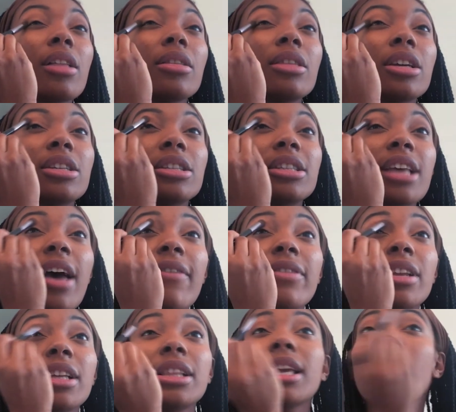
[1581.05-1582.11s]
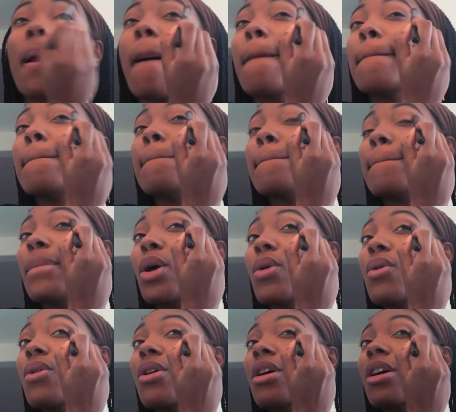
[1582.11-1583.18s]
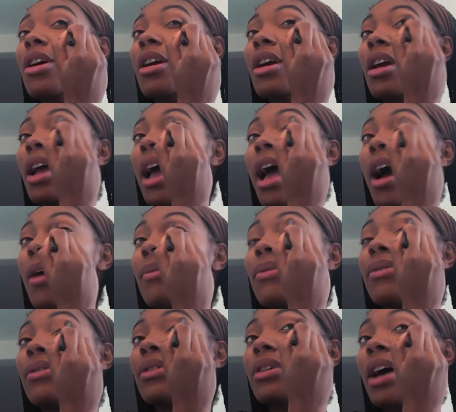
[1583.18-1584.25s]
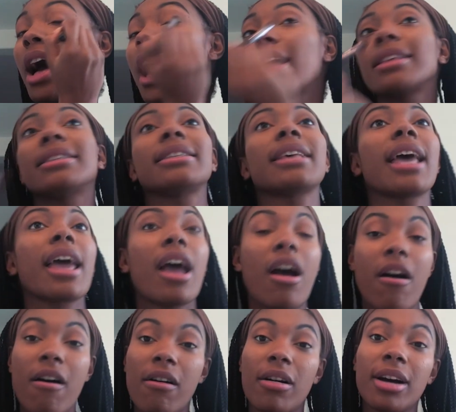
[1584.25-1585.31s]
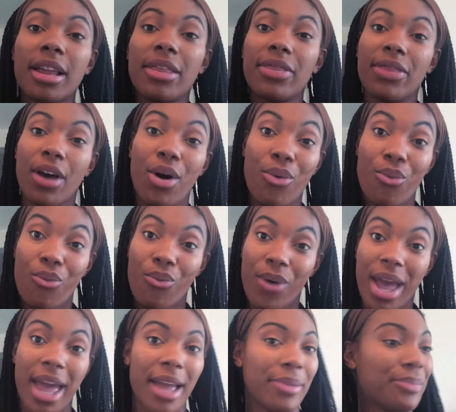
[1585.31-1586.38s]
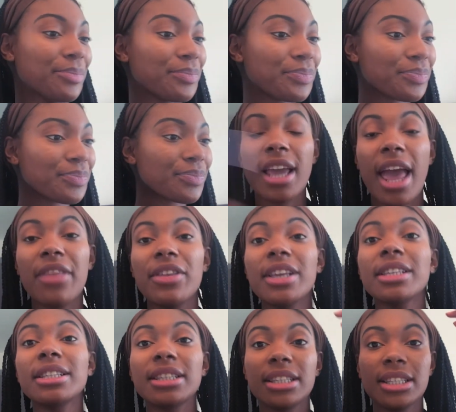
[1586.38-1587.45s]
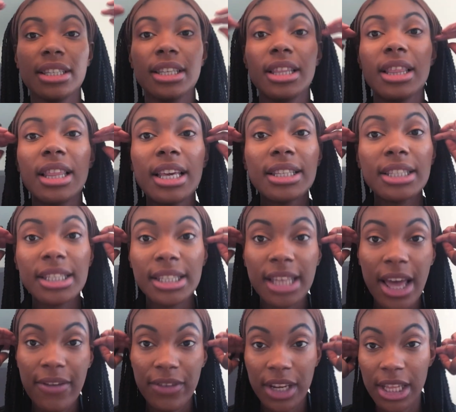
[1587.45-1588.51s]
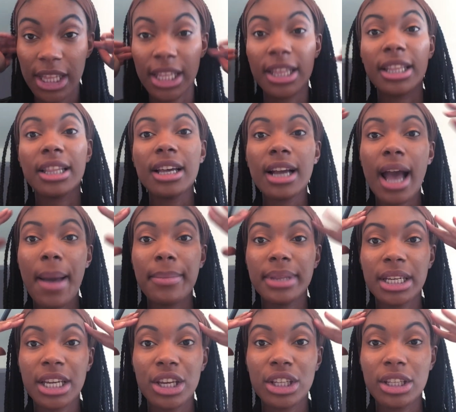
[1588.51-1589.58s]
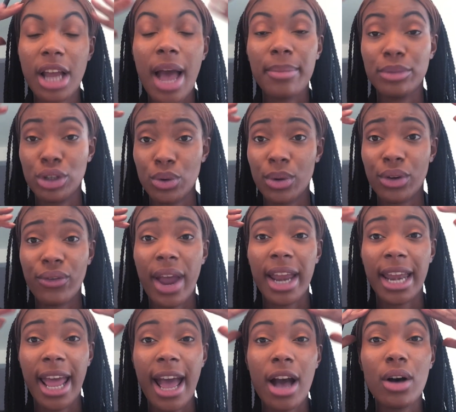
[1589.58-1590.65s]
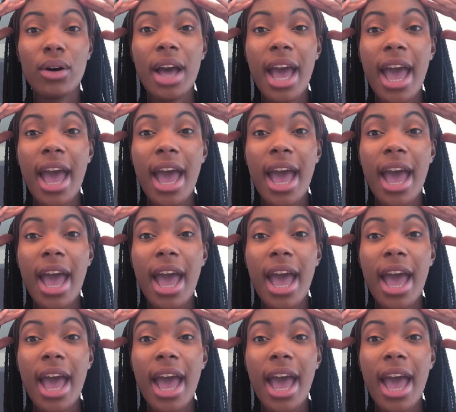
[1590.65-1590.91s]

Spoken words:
there's definitely more helpful content on the way. Yeah, this is definitely the look I'm doing right now.